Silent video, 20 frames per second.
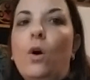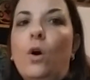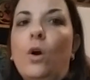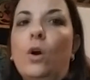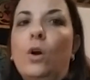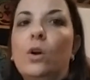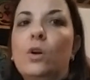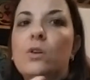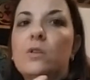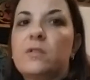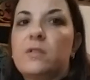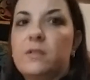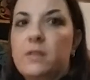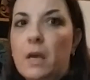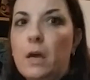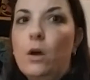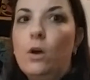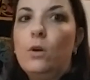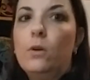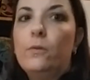our
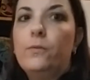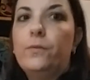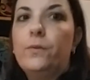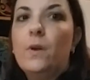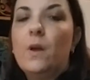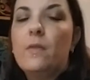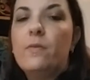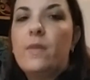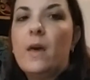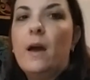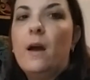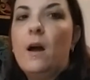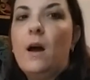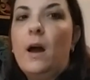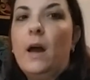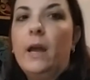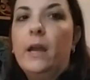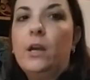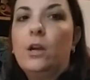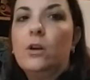self. That
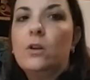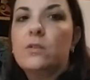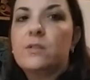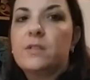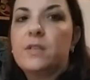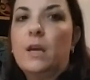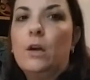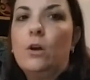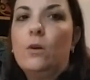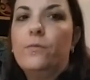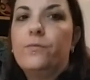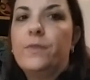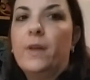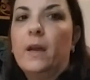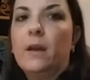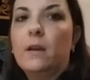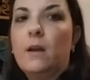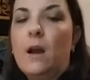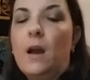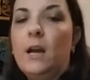higher self,
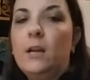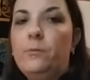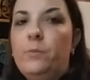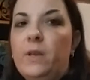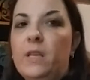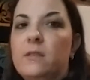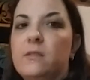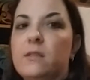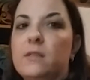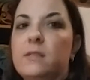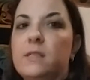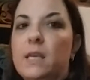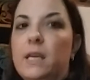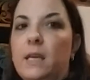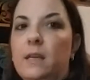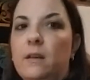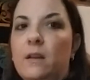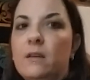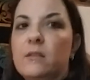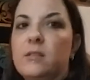that God piece that's
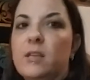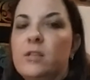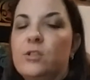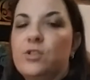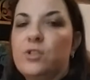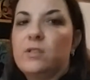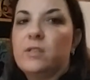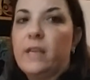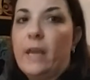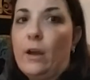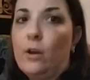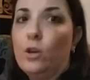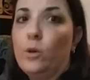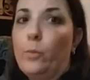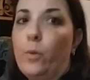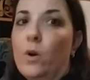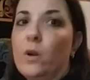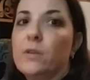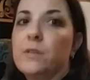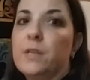in us, it's just
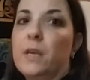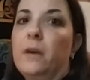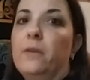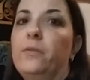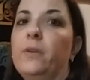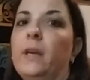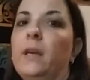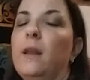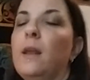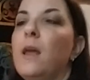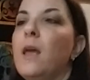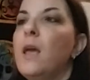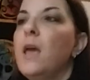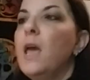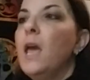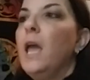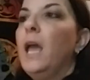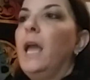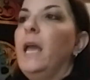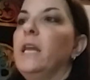counterparts of it.
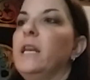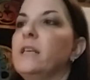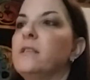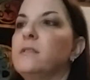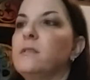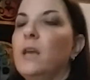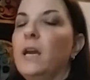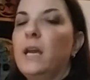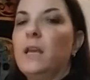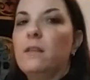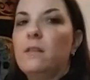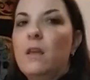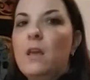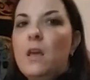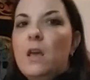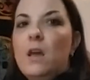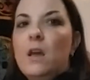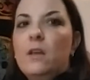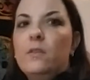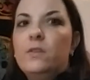And it's like
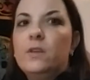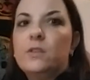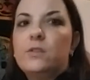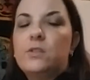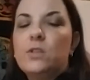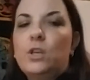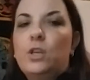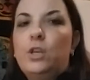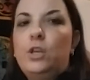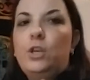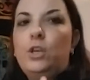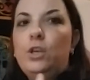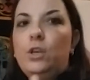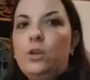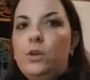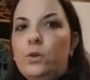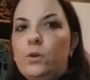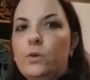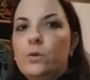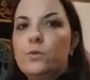this
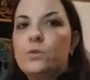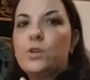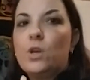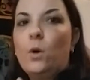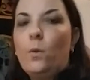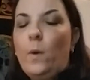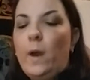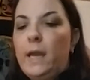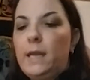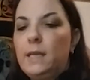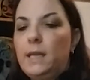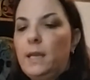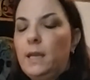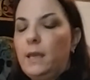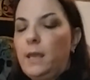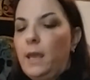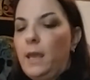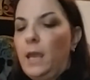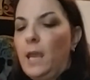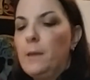huge awakening
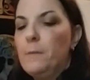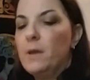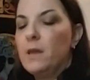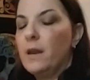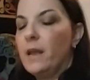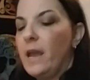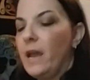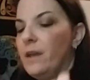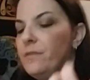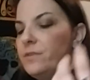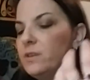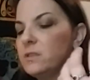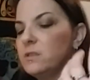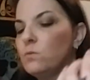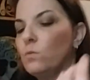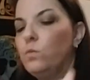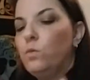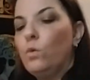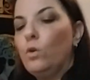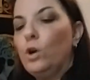came, and I had this
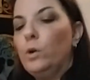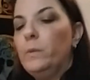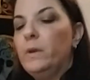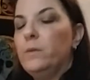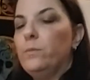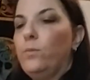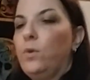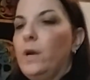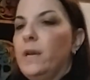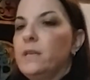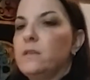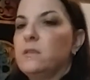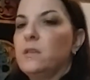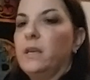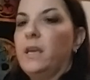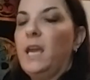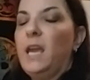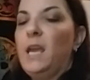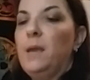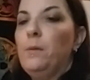warm embrace
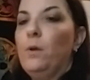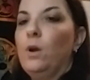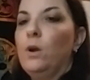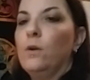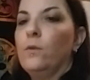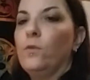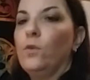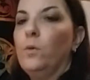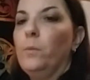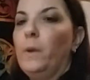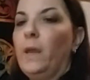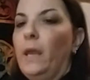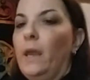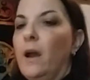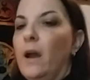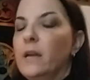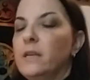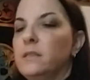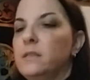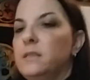that came over me.
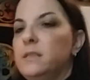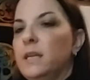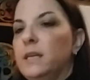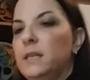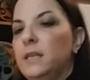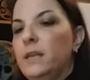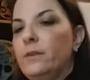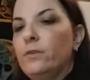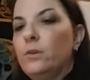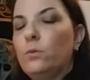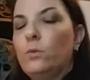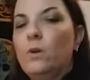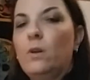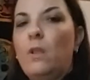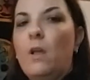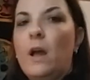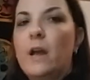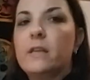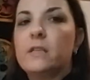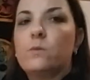I didn't even
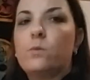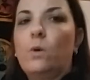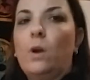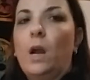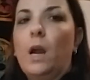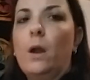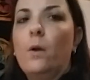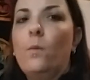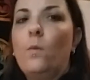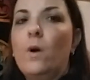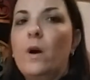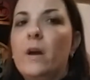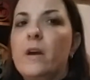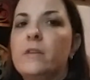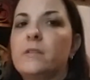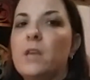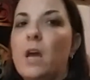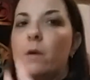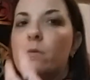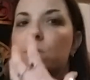realize where I
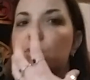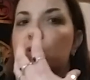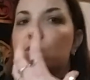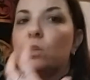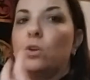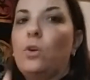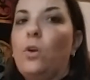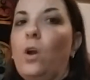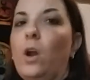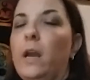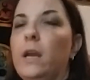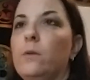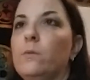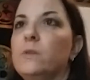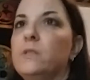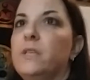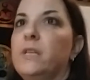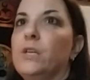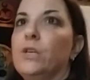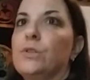was. I was just crying
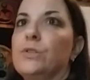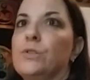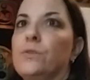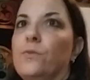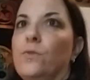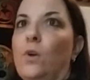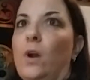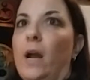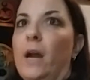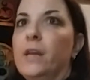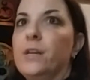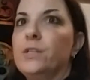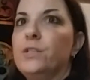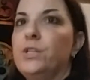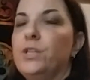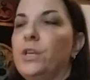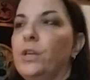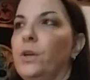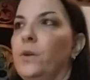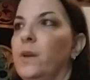with tears of
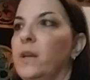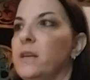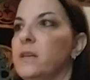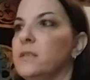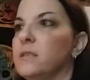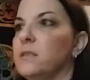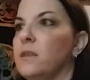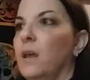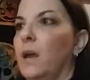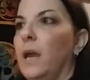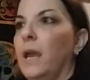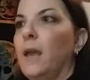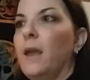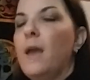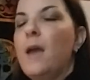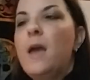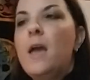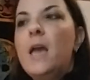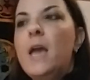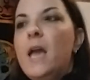gratitude, and it's like,
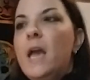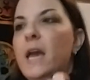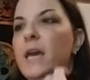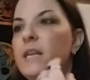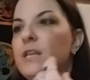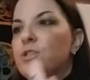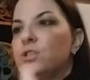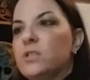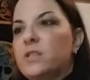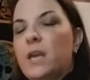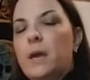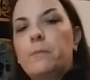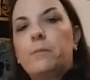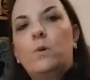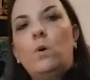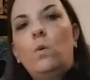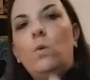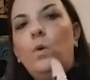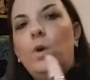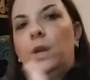and it just kept
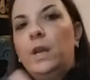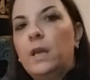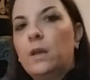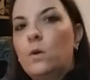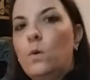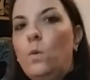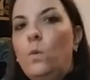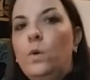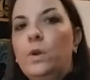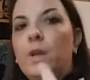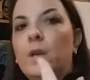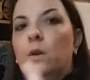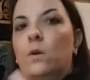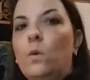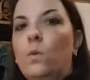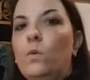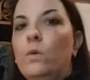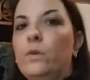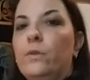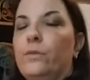going and going and
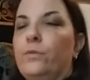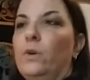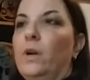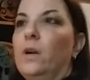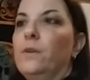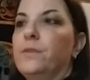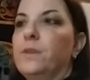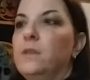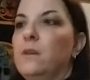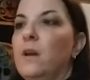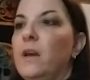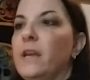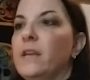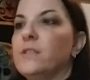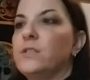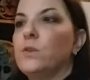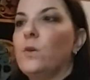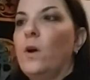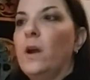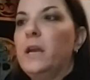going throughout the
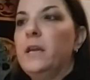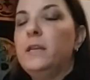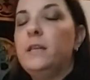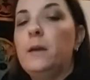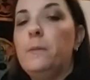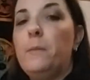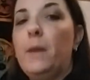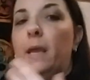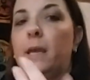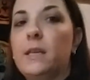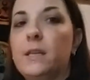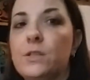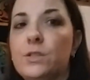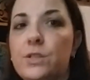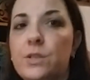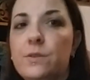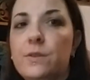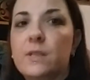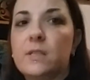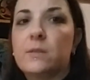night. So I ended up making it
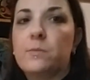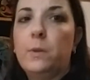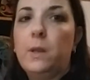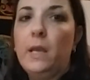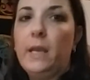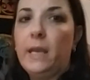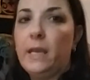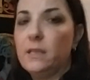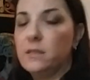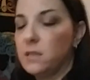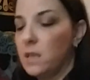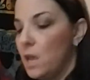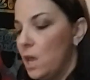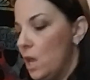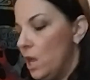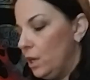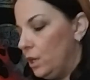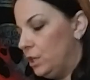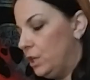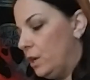to this place,
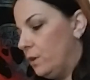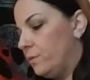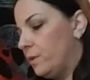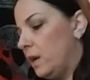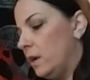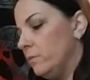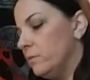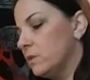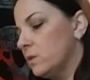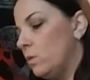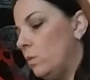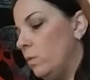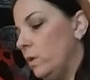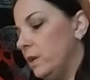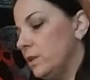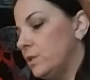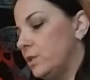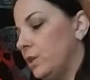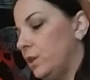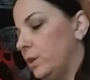that I was
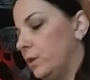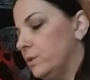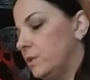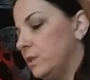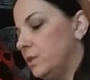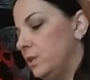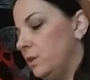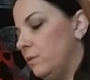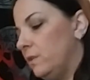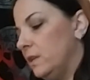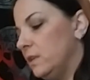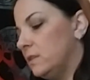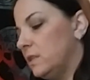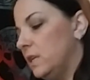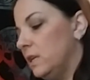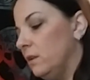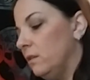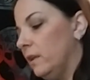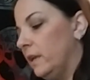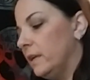going to do these
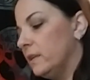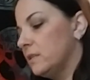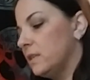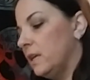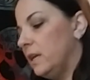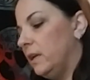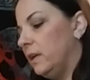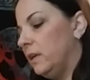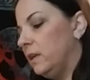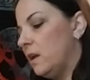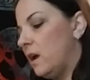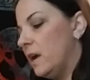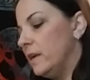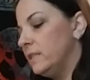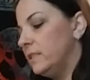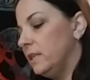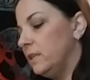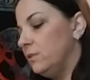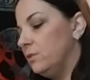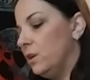healings, and I
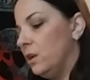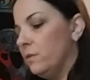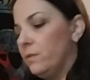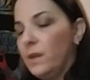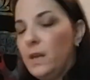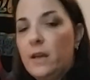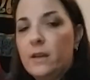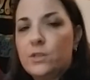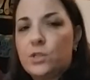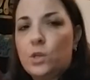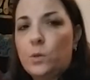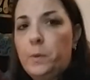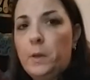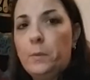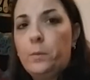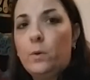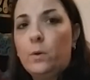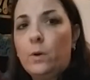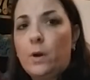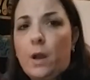didn't know that extra
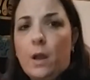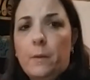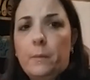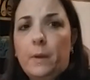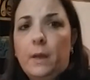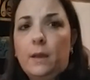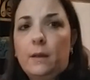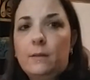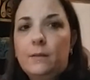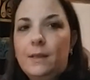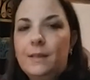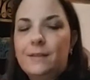people were coming.